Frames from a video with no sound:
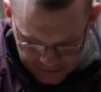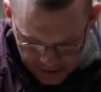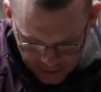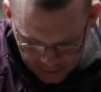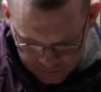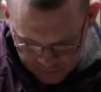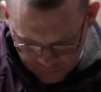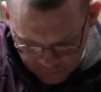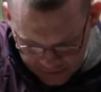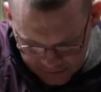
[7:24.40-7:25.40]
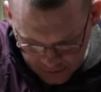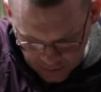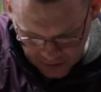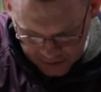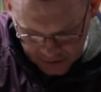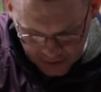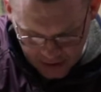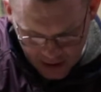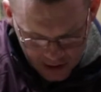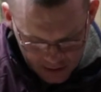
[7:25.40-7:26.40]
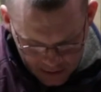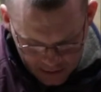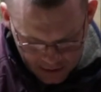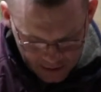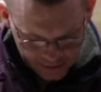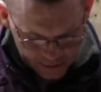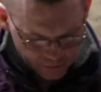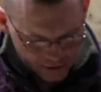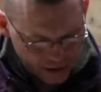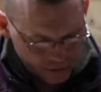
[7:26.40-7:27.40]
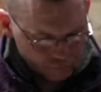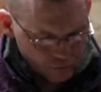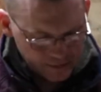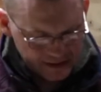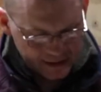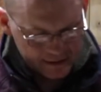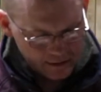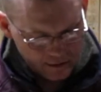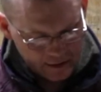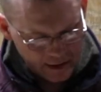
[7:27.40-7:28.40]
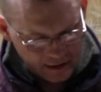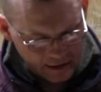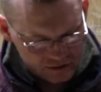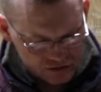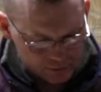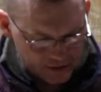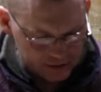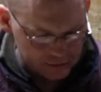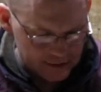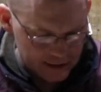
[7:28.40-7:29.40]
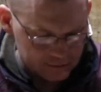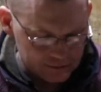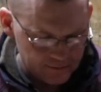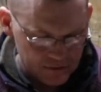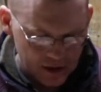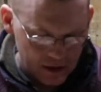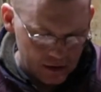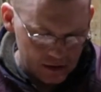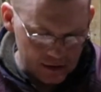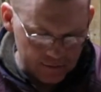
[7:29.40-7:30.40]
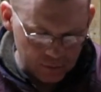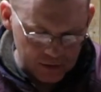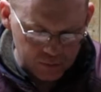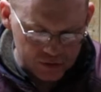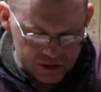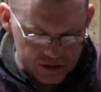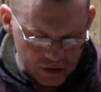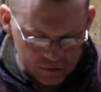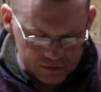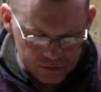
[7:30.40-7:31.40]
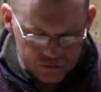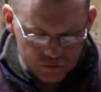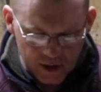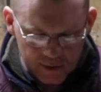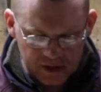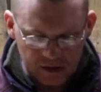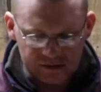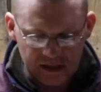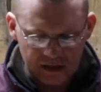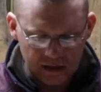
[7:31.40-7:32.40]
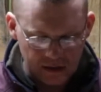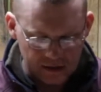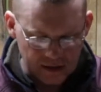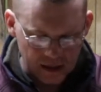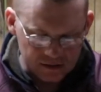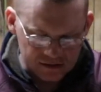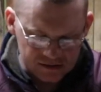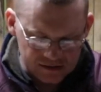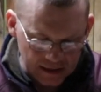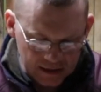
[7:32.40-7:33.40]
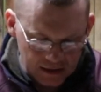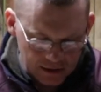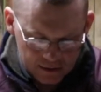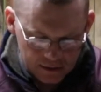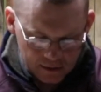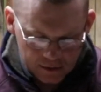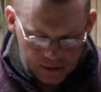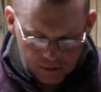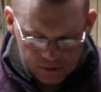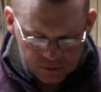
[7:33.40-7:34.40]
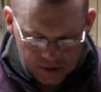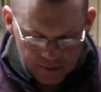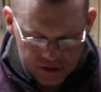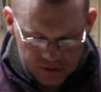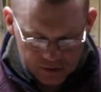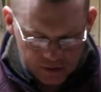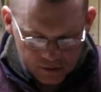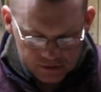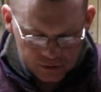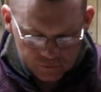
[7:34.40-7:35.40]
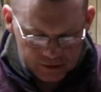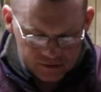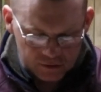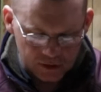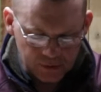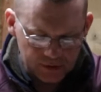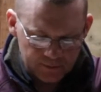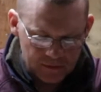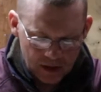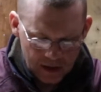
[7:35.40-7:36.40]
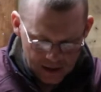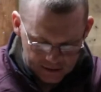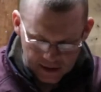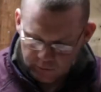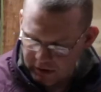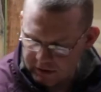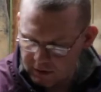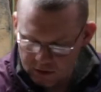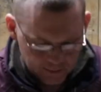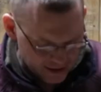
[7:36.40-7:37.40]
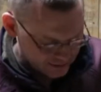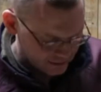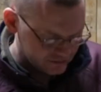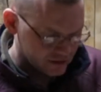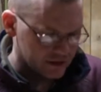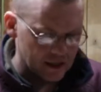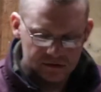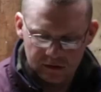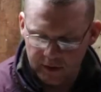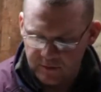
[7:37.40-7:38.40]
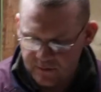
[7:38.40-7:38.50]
and also the rest of the body. And then you want to kind of rub it in, okay? And spread it around. You never want to put your chokes in dry because they can kind of tend to stick. You always want to make sure they're nice and greased up, and that way they'll come out easier next time.